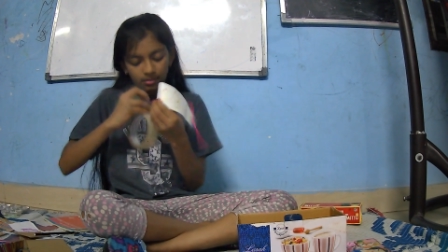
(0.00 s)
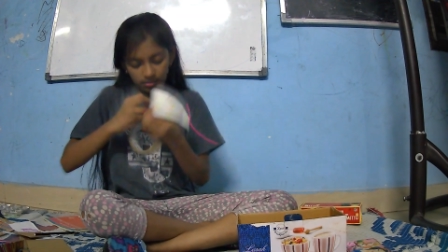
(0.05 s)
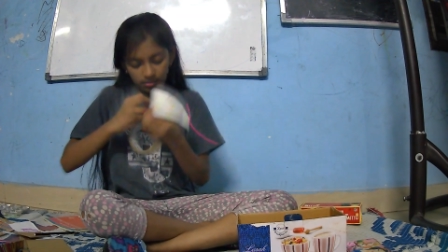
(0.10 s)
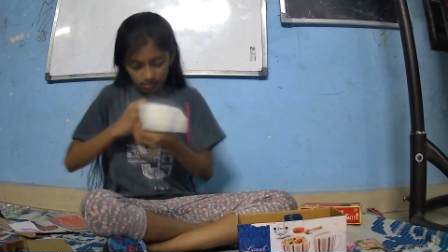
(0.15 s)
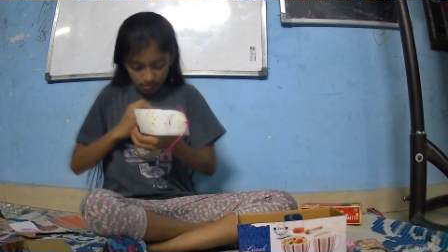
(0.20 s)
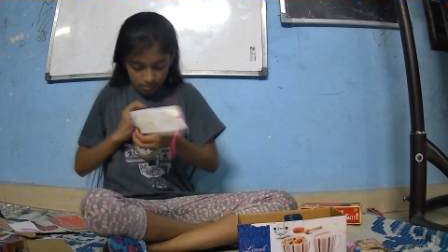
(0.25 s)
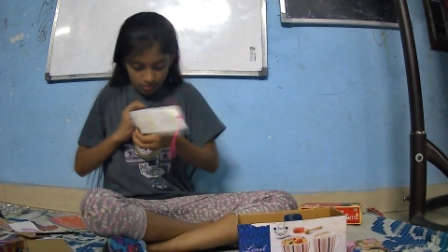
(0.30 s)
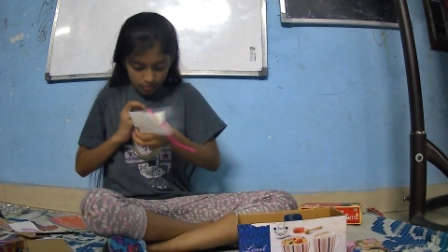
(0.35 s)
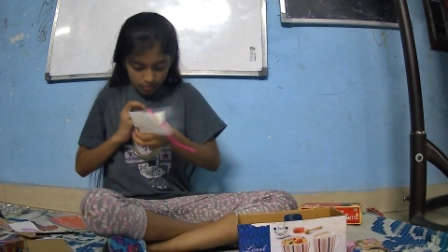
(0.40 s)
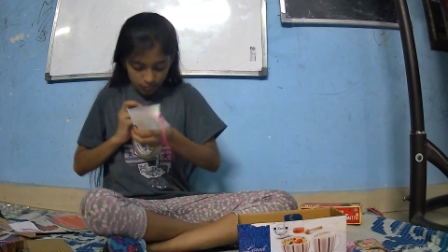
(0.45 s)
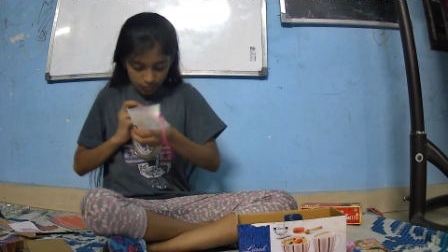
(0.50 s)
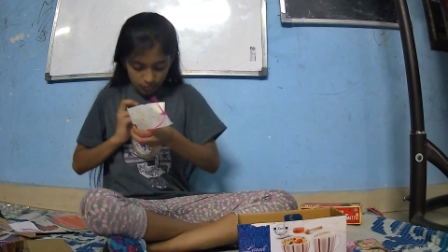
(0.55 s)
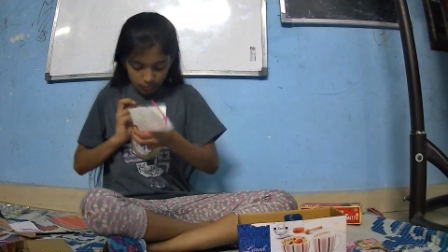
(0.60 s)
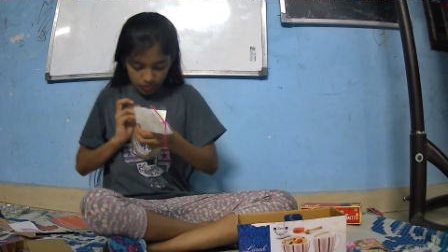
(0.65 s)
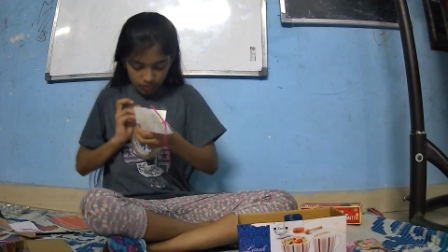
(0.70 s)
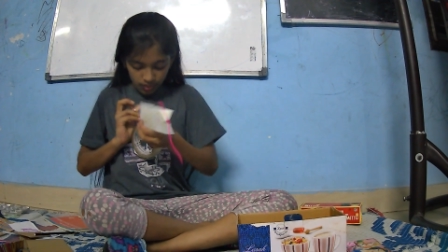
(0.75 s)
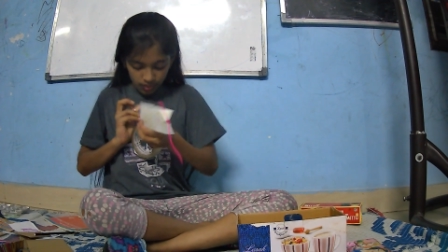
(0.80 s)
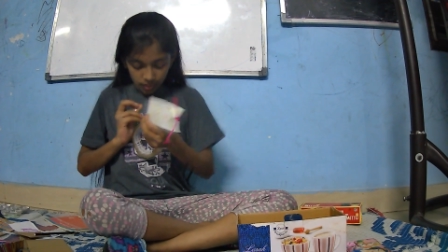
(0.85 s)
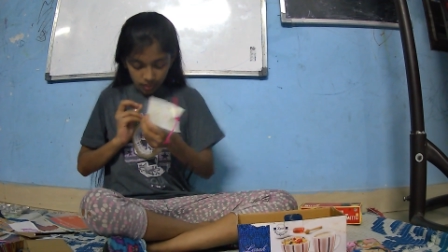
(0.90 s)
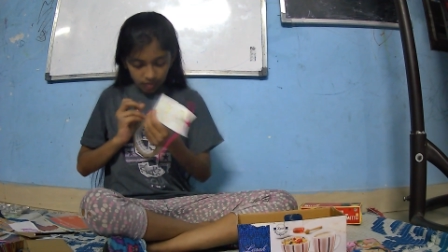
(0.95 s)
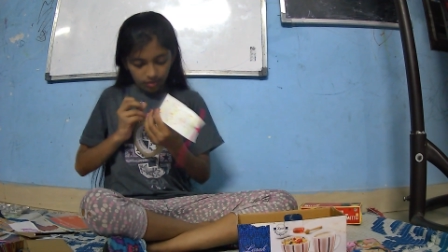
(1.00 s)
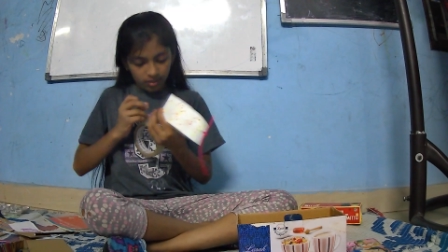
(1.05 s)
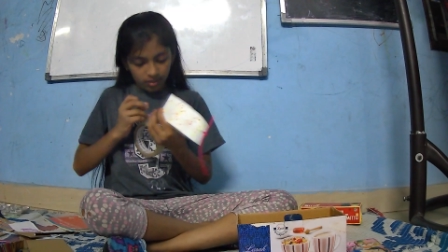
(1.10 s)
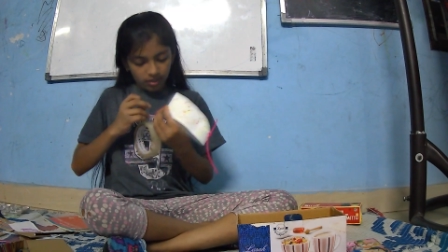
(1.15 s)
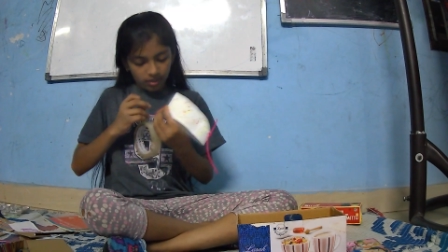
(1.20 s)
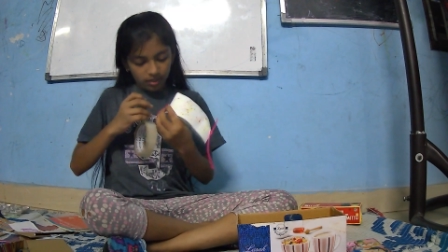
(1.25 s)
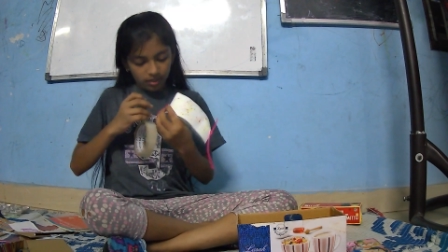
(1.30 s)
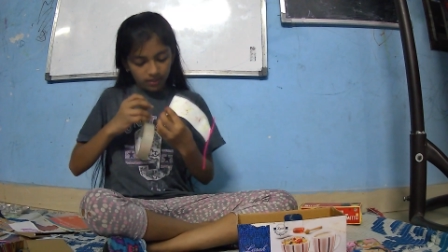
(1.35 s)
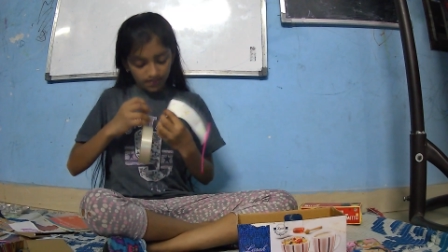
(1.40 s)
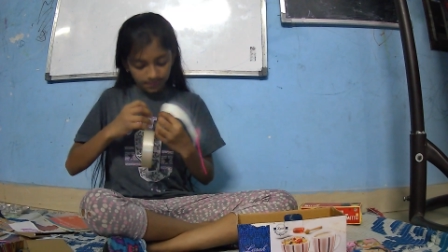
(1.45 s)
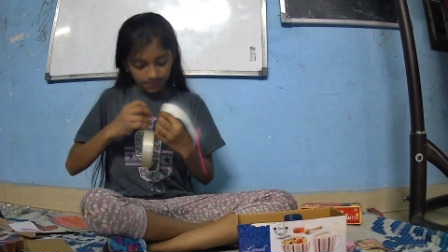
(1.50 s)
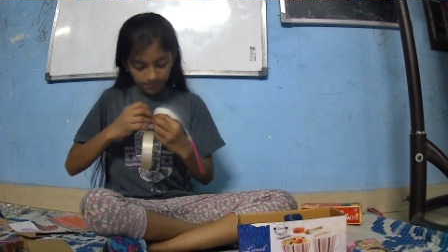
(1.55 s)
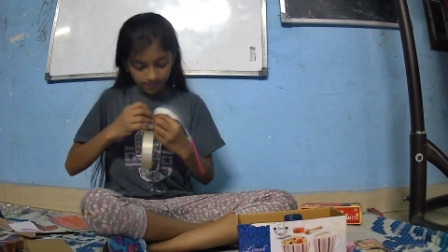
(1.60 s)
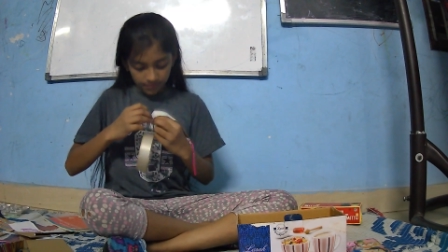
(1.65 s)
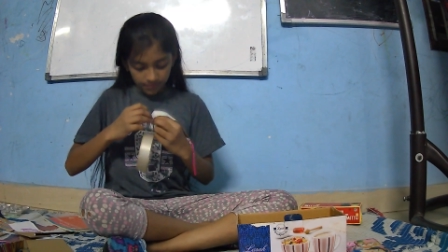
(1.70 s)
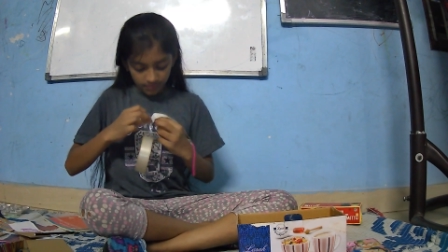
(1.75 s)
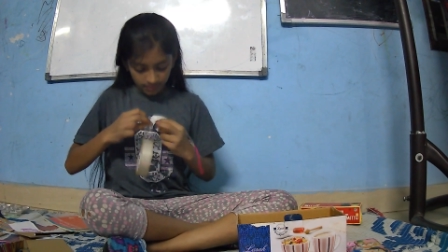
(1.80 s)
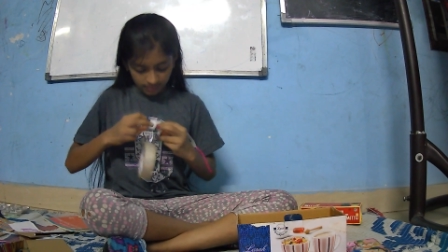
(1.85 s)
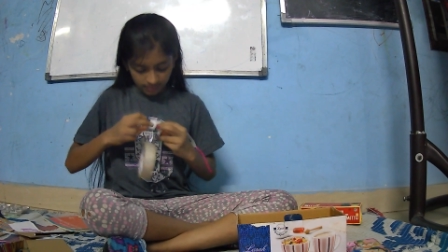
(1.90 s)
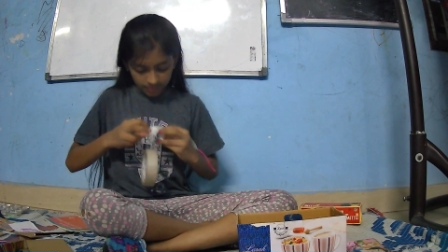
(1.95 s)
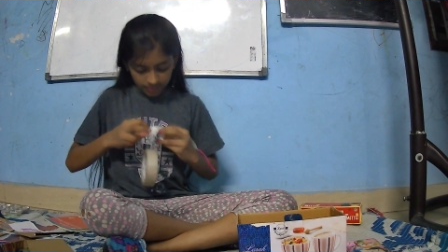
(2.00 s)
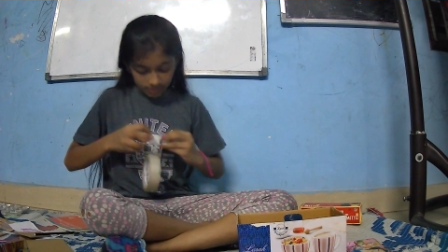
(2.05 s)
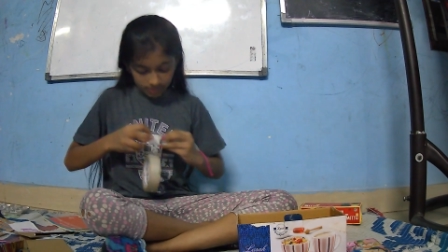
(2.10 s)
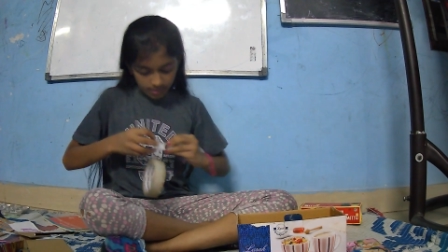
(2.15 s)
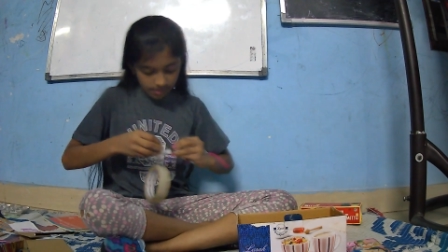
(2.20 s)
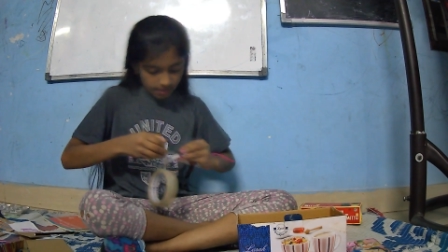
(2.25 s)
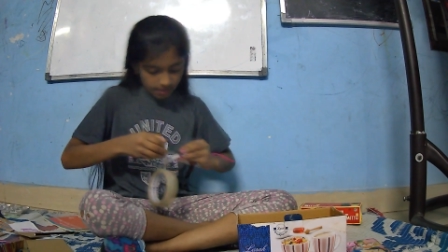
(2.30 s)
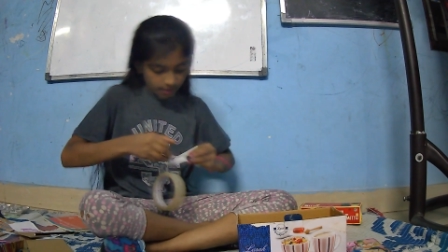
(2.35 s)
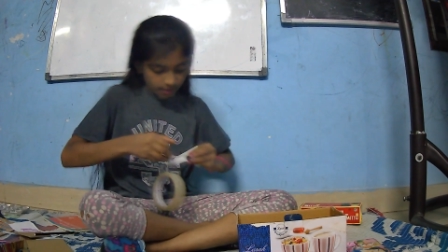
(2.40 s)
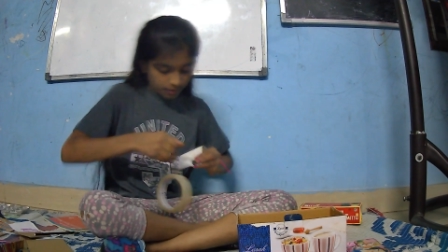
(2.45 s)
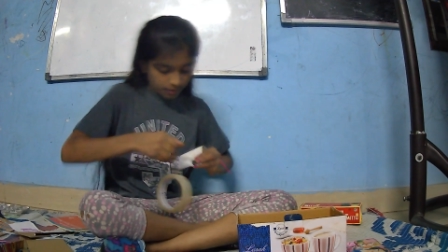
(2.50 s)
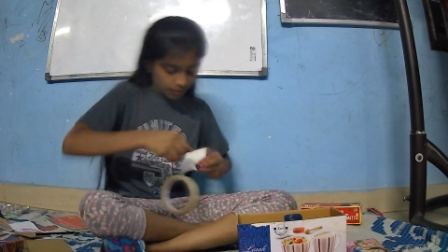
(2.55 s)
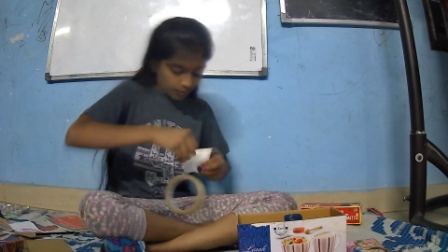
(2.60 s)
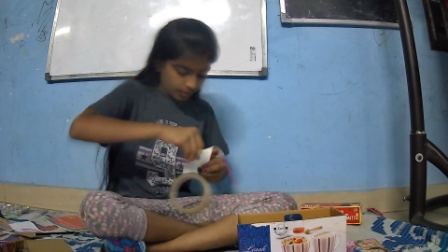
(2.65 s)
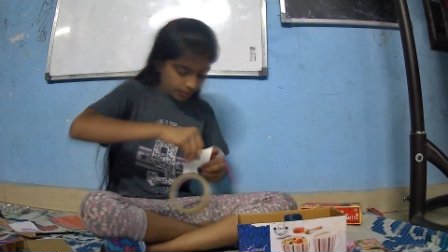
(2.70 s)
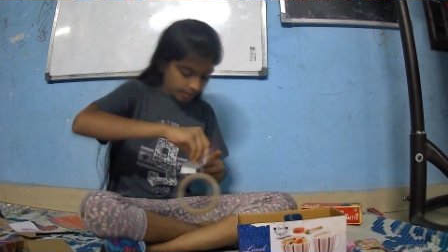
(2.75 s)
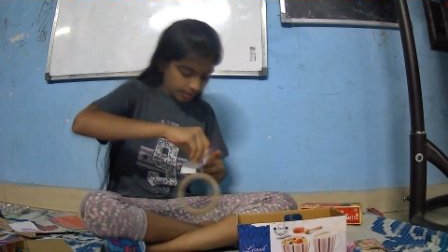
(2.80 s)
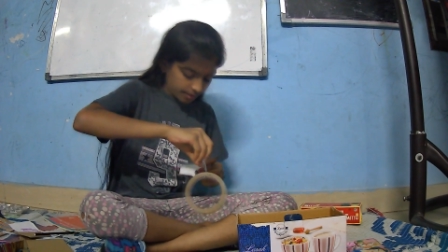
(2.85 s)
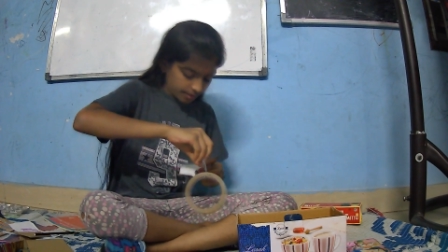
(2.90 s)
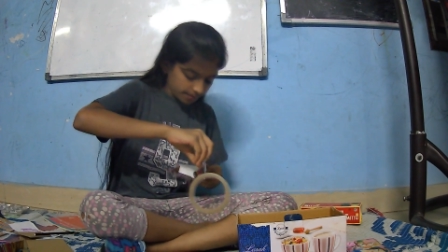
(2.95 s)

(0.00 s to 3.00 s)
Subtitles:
you are gonna stick it through it.